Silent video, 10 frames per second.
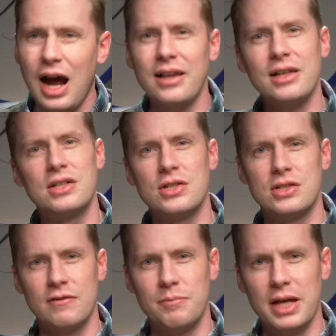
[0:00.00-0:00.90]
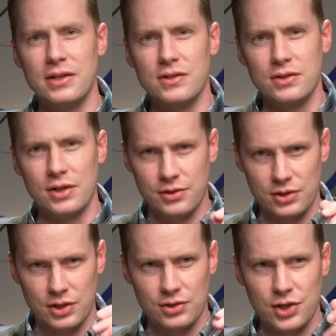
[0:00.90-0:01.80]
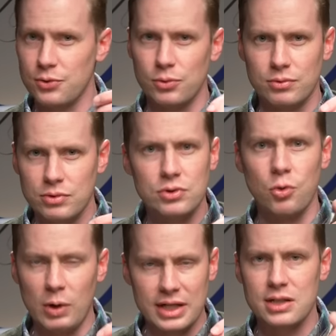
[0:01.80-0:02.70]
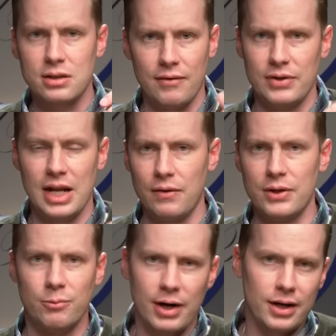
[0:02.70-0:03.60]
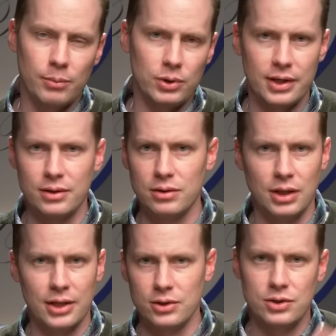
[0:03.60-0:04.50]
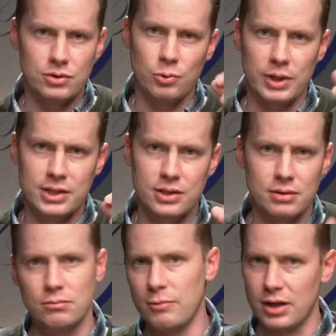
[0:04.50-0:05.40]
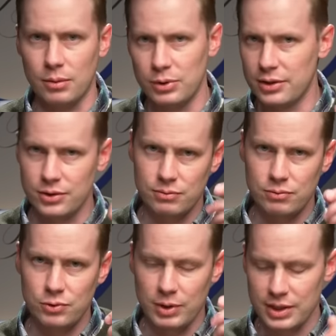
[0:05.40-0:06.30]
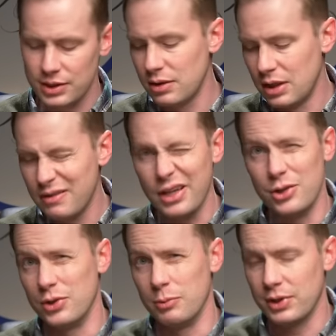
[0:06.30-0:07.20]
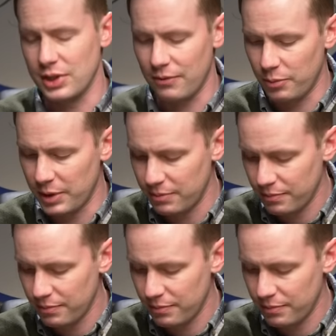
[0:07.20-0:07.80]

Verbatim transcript: I like to just give pens just a gentle twist every now and then. Write a couple letters, twist, write a couple letters, twist. That usually works out for me.